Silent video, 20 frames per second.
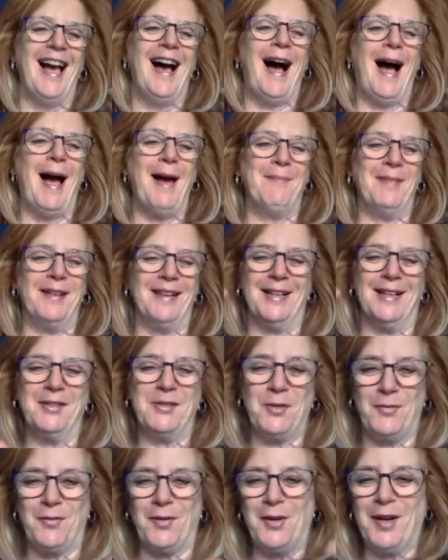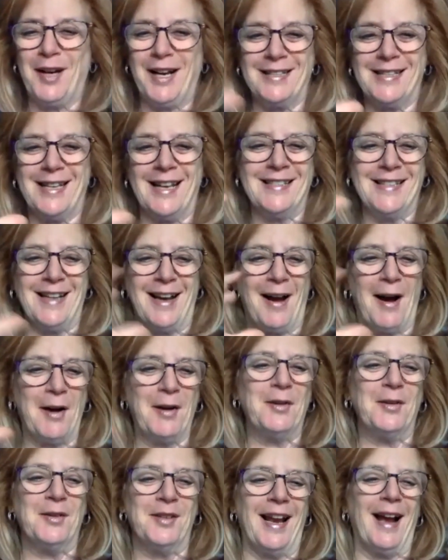I'm an introvert. I tend to
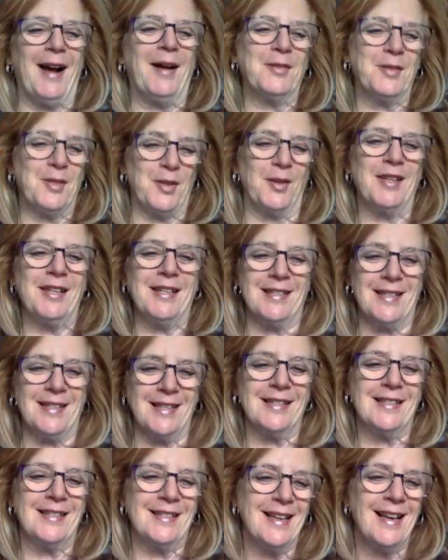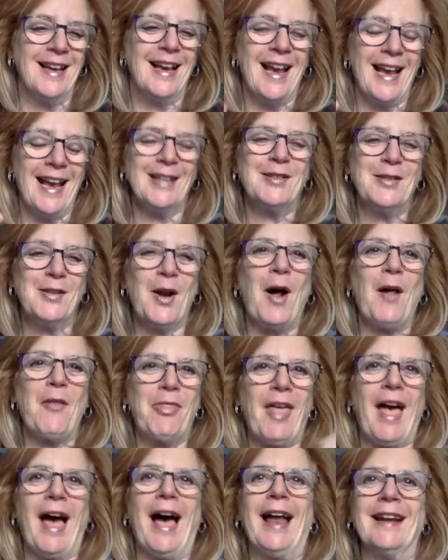hunker down. So it's not
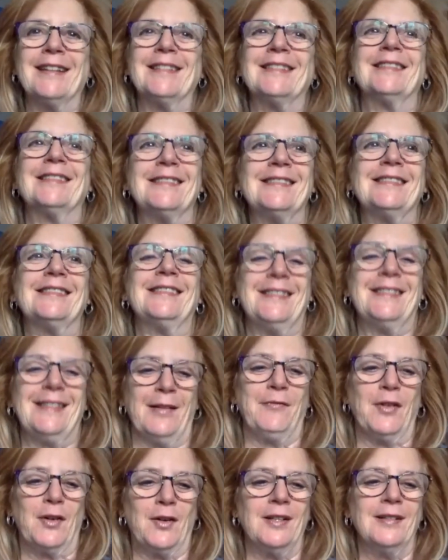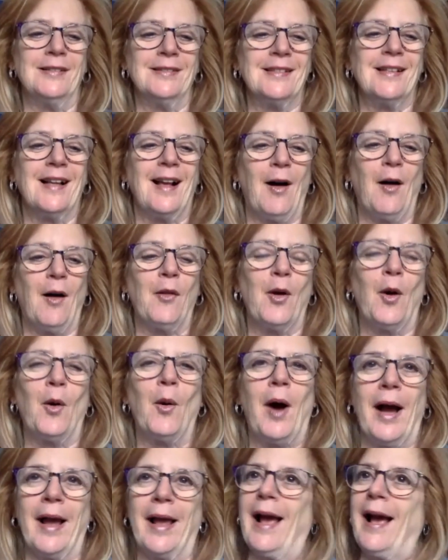that difficult, although
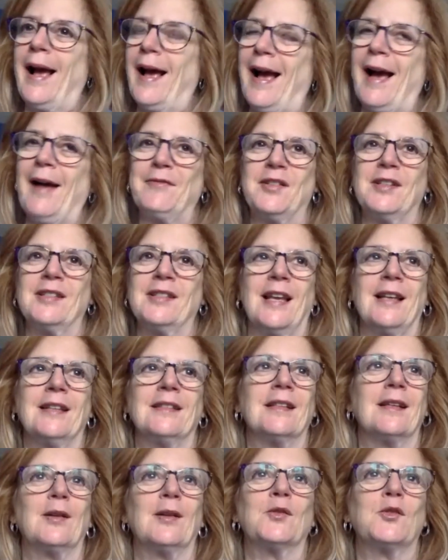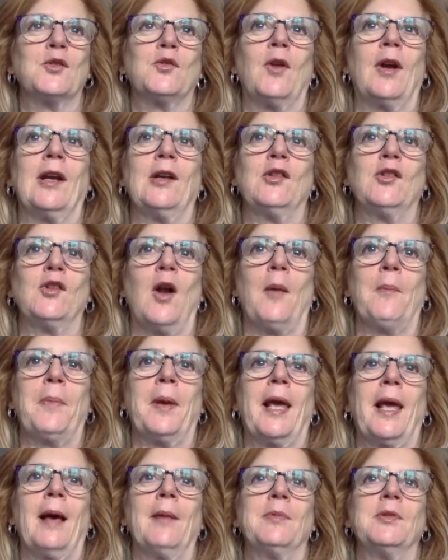I have to say it's a little strange not
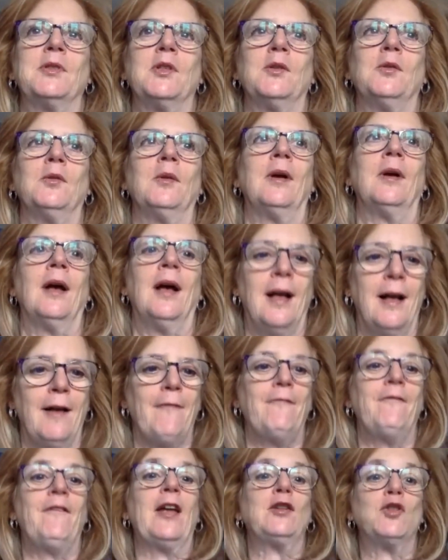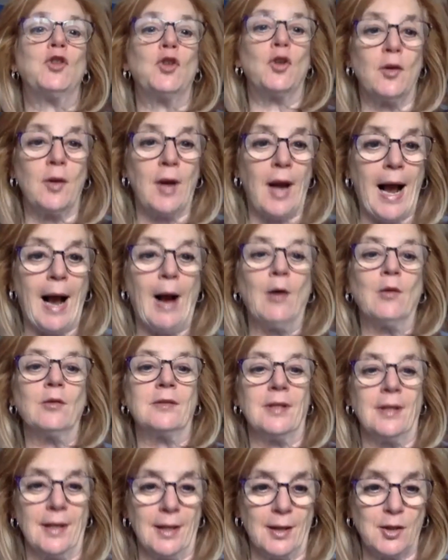being able to venture out
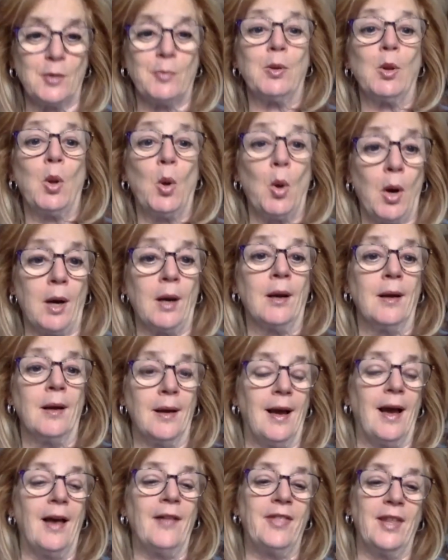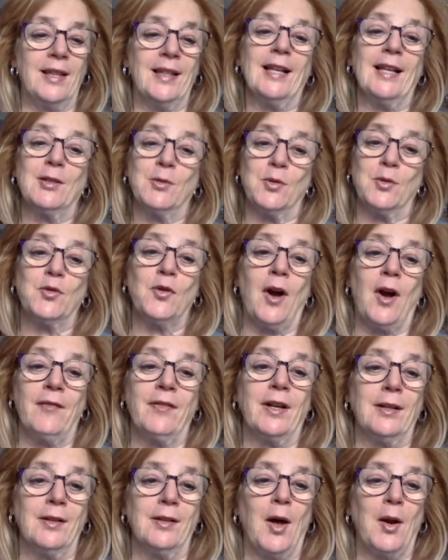and explore. I think that's
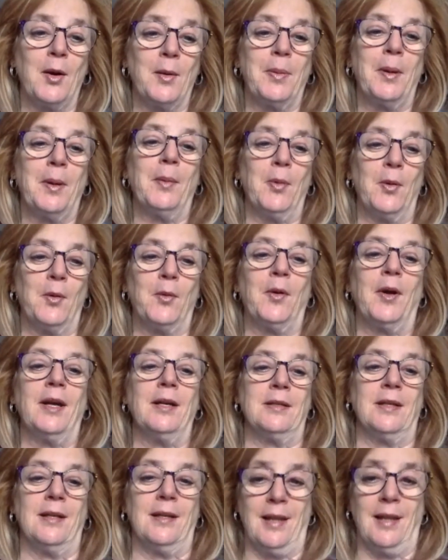driving a lot of people crazy.